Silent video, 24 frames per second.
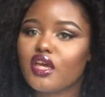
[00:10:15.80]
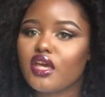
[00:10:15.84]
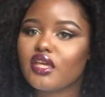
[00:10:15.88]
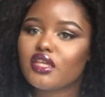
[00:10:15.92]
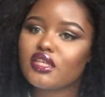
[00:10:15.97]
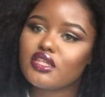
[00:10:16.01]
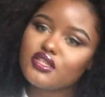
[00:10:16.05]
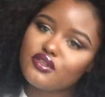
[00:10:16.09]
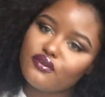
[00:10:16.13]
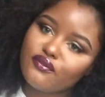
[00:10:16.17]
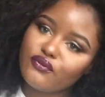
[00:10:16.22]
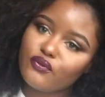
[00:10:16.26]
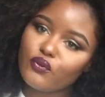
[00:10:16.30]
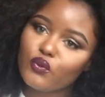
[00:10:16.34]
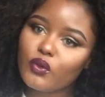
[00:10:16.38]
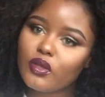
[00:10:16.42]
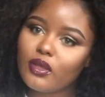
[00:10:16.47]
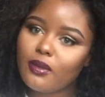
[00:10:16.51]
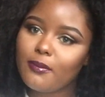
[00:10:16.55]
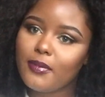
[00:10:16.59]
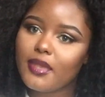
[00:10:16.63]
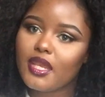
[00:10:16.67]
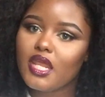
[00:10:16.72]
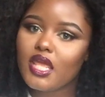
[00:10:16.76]
thirty to
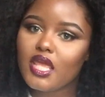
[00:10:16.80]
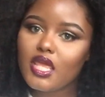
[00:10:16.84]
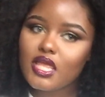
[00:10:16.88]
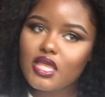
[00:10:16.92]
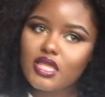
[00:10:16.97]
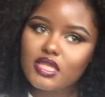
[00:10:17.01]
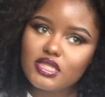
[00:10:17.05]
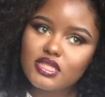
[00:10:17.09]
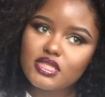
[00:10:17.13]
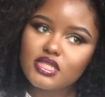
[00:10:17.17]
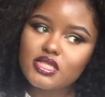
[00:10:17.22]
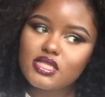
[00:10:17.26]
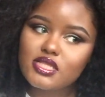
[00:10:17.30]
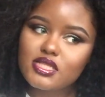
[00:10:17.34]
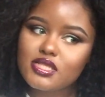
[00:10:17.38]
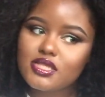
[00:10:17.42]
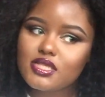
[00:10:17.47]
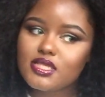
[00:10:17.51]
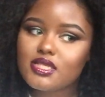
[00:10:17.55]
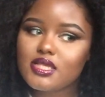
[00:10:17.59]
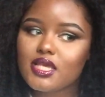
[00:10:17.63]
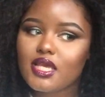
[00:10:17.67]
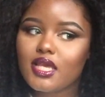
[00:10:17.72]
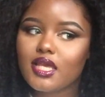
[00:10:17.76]
forty
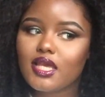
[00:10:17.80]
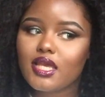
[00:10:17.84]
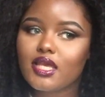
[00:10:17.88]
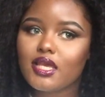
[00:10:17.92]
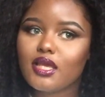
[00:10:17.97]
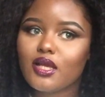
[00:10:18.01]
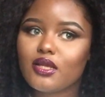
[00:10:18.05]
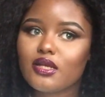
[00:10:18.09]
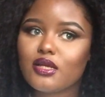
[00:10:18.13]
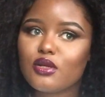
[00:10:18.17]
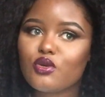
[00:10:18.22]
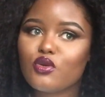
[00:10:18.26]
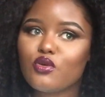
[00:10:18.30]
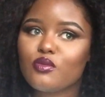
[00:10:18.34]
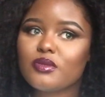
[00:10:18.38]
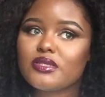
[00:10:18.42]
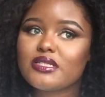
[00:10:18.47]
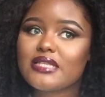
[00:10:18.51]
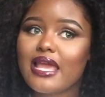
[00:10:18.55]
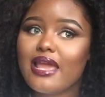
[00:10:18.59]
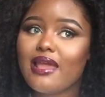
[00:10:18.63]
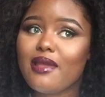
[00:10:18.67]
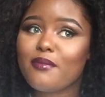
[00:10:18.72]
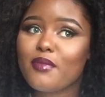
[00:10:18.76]
minutes on a
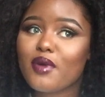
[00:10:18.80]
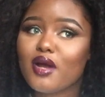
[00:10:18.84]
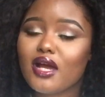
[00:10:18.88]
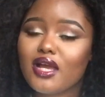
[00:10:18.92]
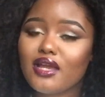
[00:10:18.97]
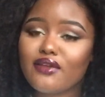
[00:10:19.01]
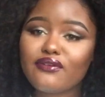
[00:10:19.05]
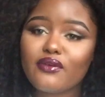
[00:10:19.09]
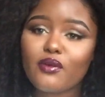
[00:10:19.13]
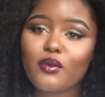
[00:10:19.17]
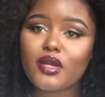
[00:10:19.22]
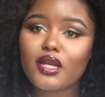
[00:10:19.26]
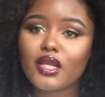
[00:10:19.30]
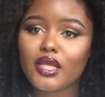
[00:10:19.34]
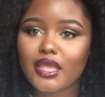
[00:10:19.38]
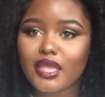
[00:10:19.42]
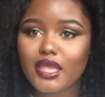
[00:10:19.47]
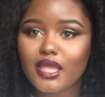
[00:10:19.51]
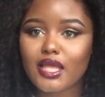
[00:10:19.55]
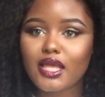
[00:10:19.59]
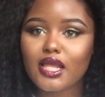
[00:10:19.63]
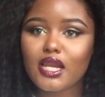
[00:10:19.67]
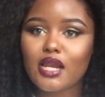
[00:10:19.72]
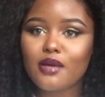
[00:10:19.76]
normal day. But if I want to
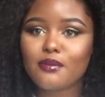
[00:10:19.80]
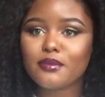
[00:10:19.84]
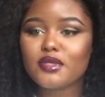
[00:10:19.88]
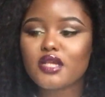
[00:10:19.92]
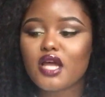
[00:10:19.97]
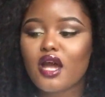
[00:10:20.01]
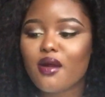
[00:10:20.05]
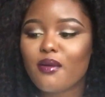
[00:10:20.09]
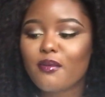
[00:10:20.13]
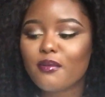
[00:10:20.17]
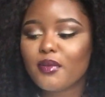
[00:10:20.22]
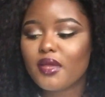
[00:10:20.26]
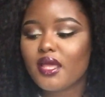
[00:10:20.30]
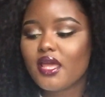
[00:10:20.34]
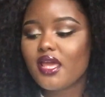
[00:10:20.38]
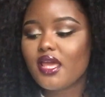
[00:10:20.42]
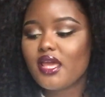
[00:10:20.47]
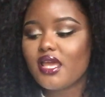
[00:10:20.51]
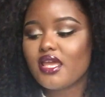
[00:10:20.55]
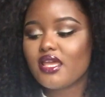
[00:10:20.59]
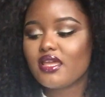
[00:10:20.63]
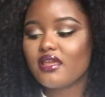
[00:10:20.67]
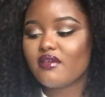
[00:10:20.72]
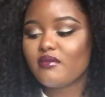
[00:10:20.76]
get glammed up,
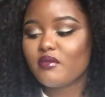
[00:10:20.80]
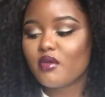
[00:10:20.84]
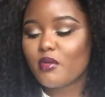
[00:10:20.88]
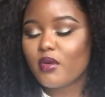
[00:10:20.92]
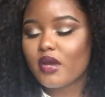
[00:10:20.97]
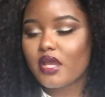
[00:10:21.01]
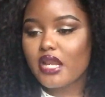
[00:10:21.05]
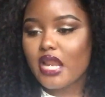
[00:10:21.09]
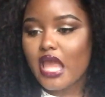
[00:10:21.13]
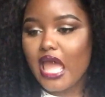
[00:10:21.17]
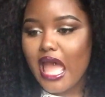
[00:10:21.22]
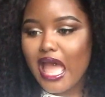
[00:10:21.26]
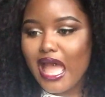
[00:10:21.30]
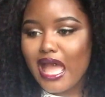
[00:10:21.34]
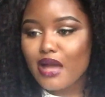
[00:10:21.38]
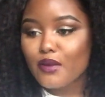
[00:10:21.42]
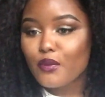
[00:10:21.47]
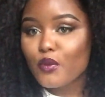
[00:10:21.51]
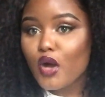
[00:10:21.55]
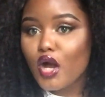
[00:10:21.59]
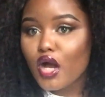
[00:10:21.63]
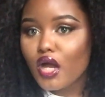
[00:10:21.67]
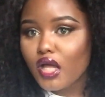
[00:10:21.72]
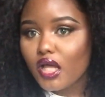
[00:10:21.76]
give me about an
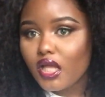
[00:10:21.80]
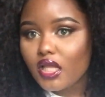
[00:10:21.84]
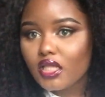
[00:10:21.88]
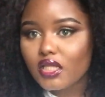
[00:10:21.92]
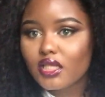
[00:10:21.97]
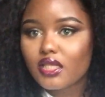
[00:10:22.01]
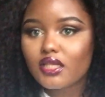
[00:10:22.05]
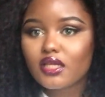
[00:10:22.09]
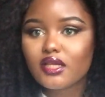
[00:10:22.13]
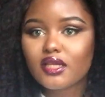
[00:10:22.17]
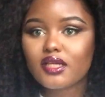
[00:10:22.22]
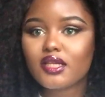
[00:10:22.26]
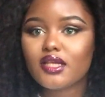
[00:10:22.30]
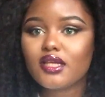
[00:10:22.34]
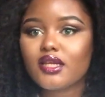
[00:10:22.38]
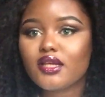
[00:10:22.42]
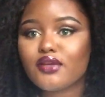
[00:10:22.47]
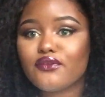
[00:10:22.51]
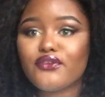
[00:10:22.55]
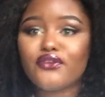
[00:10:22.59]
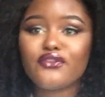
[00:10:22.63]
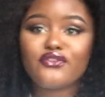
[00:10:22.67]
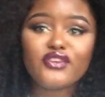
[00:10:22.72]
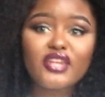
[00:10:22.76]
hour,
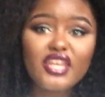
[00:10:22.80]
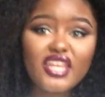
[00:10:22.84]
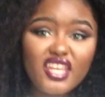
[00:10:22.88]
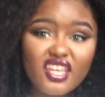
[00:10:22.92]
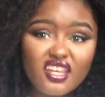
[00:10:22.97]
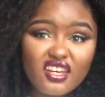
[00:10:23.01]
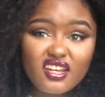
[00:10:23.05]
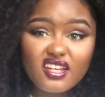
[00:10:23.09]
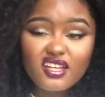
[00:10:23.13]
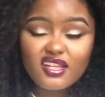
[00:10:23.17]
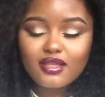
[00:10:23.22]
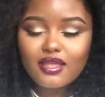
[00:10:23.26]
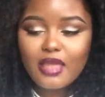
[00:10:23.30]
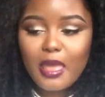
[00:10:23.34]
fifteen